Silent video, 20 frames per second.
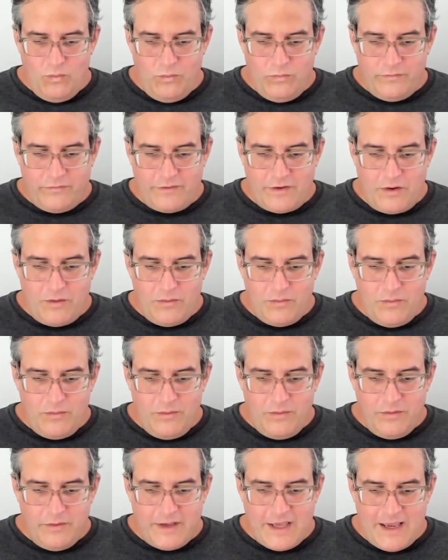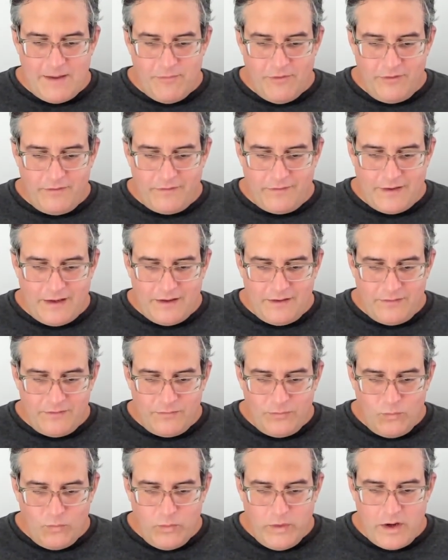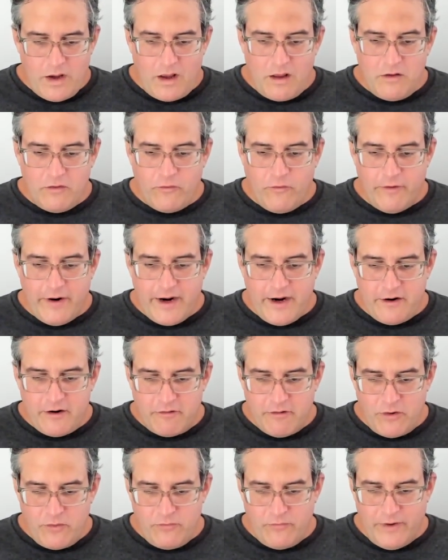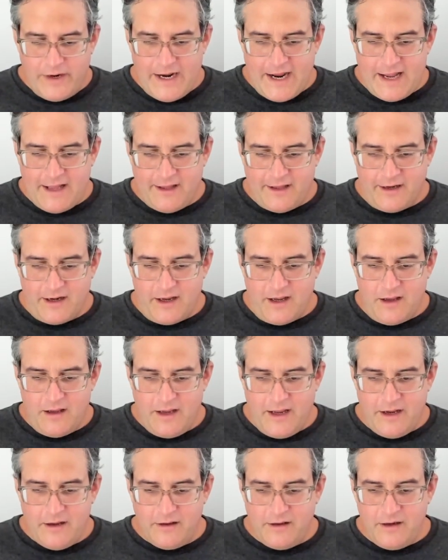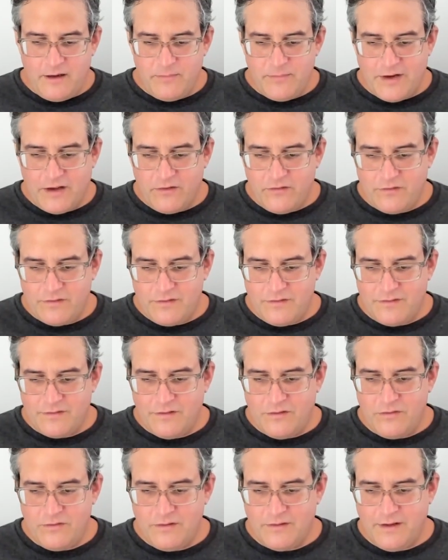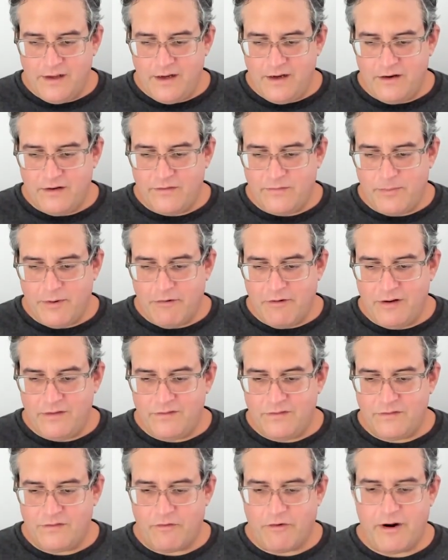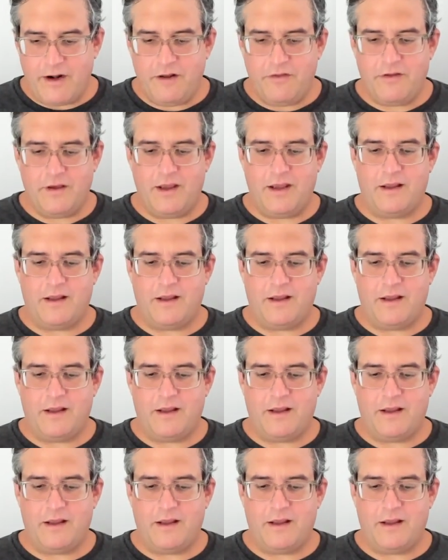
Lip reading: So, KBird says, we all create our own reality. Alien abductions, Kundalini experiences, or anything